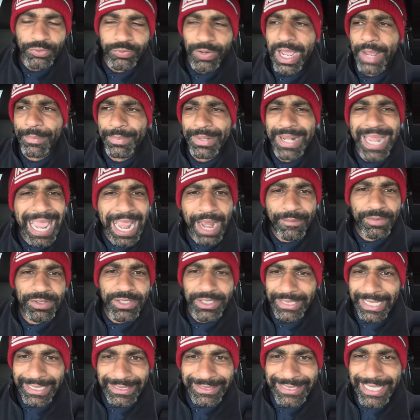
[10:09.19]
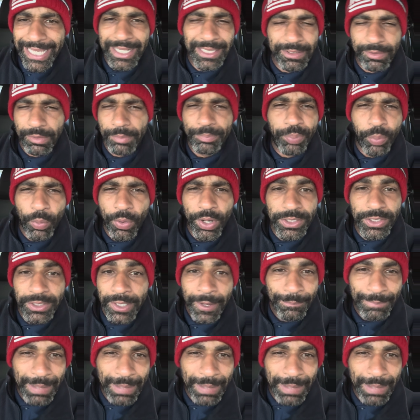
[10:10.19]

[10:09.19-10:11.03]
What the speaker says: Rodman averaging like 10, 11 points,